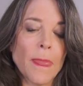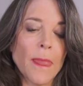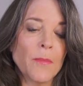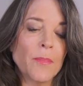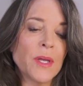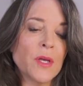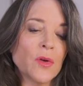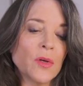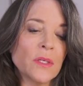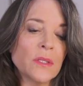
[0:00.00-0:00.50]

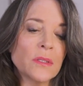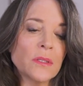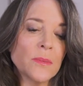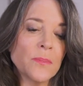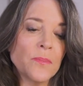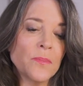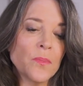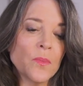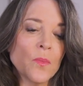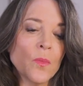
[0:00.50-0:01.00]
because,
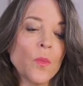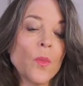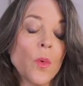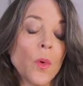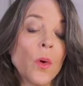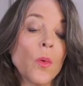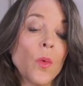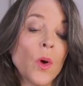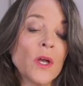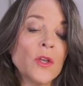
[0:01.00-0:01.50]

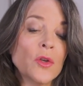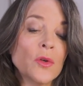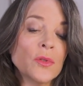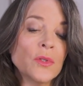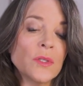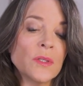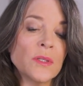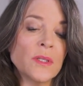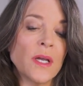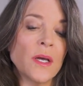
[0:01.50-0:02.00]
well, what you
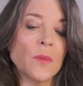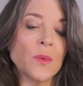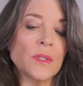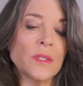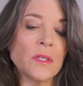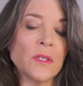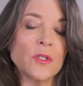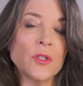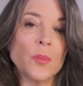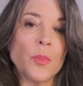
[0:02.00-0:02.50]
just said was
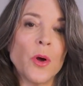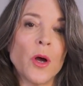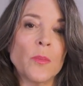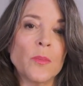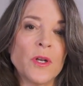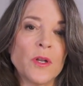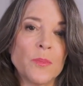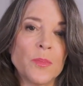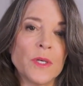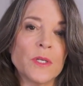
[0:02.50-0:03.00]
that a
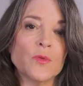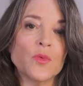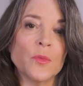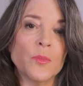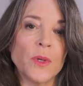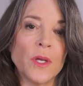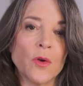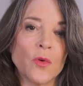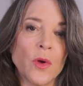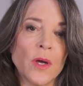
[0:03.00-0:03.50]
Department of Peace would
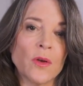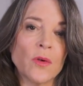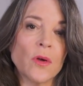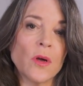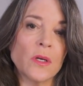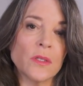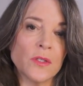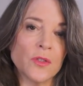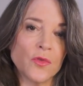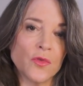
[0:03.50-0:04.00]
be a greater
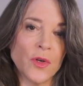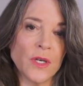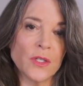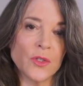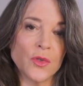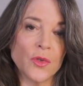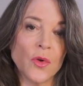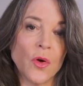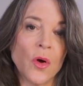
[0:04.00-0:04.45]
concentration